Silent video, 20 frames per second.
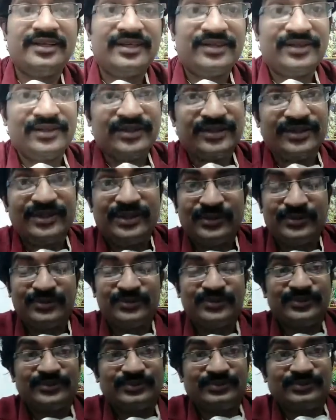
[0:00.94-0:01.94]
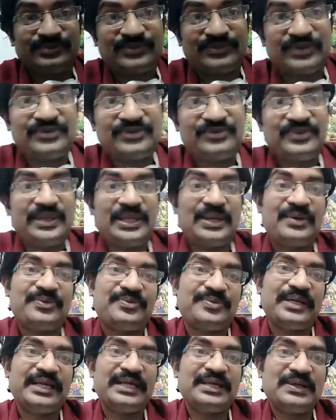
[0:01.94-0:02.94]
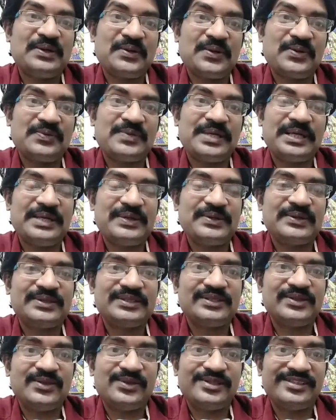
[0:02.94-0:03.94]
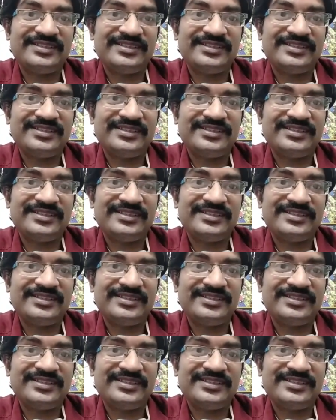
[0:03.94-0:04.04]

Now, we have made a lot of videos on